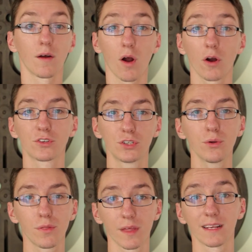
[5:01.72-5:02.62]
There are
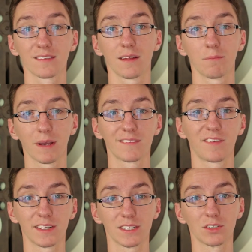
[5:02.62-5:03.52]
two things that make
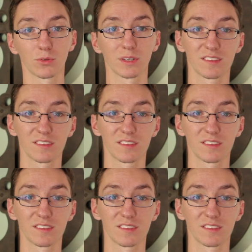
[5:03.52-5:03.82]
Finding Dory